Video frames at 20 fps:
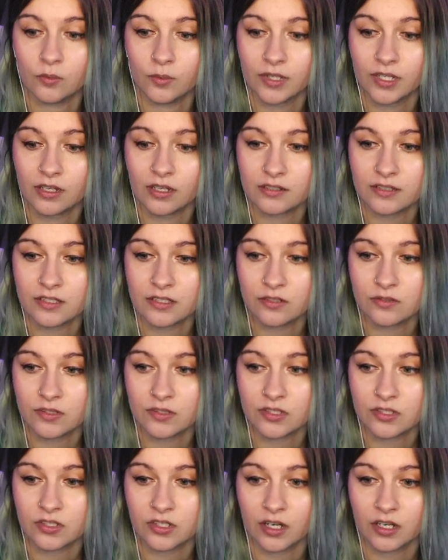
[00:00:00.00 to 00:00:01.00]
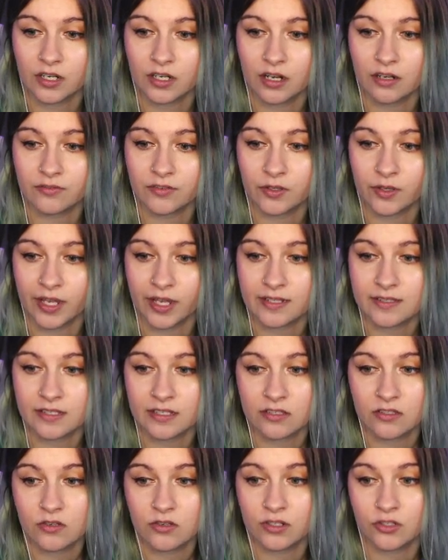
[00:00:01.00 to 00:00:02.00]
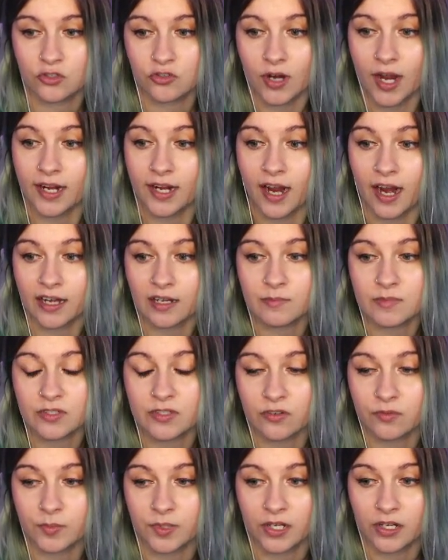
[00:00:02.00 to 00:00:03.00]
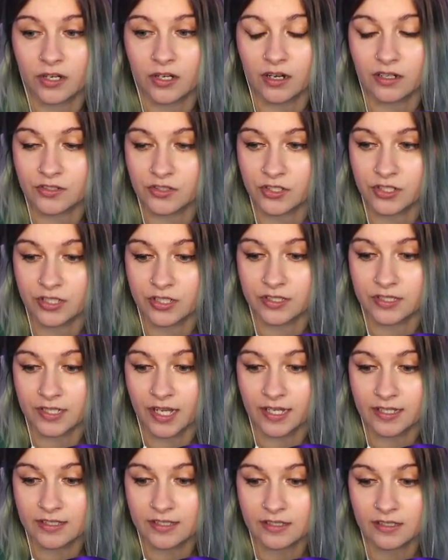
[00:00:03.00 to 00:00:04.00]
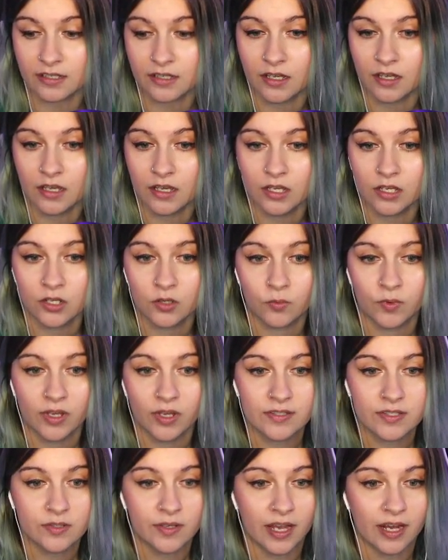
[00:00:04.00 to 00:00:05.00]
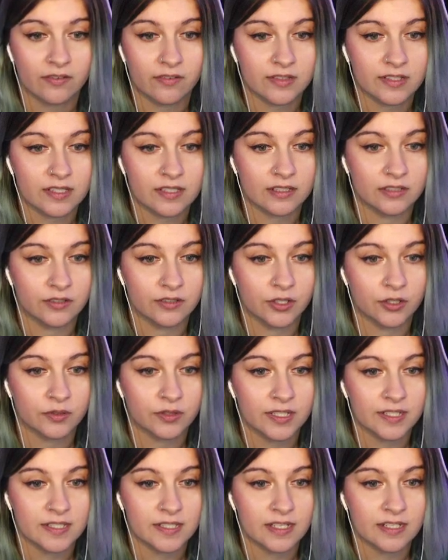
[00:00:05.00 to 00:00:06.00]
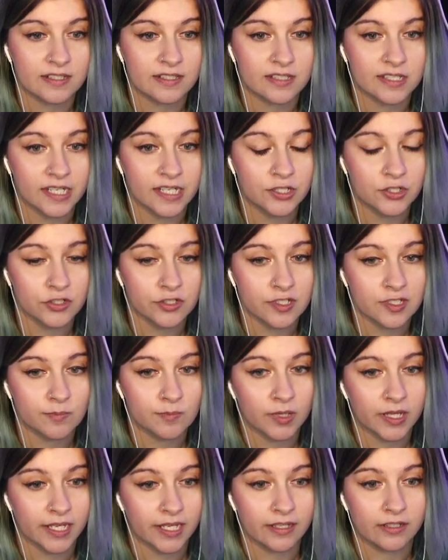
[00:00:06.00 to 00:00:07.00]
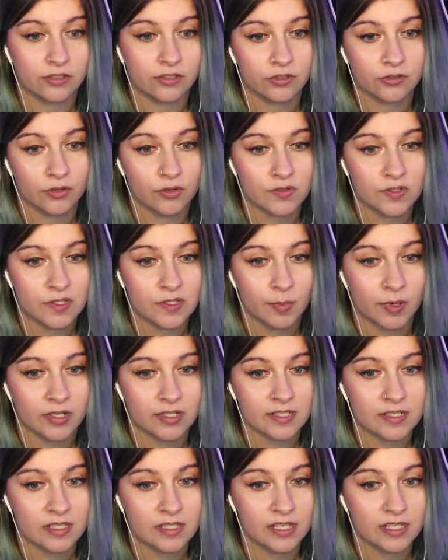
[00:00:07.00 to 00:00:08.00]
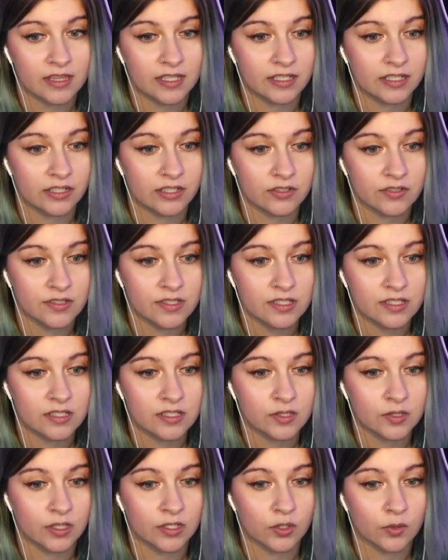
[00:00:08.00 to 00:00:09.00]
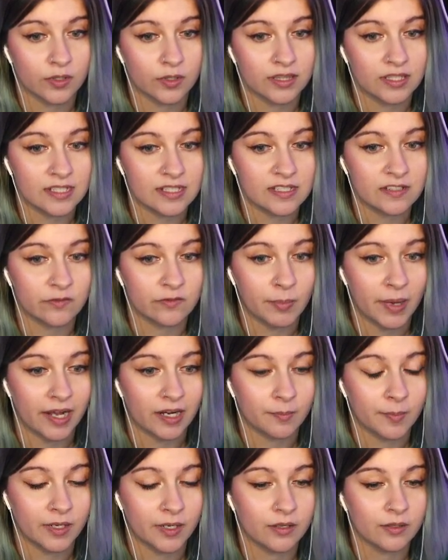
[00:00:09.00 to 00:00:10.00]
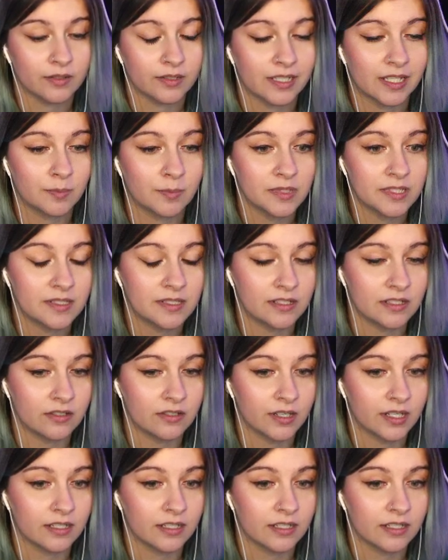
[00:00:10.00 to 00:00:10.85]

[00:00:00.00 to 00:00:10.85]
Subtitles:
also start off, okay, it says you can drag items from here onto your desk. We also have this little note that says, dangerous plant, grows sparsely in the hills to the northeast of Backborough. Keep it secret.